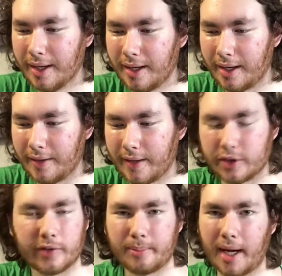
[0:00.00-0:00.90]
that
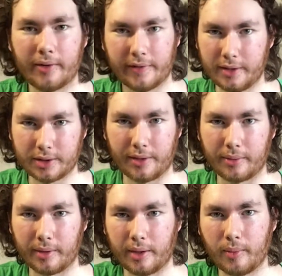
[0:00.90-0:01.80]
just balance each other
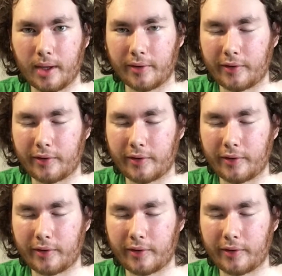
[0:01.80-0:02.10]
really well.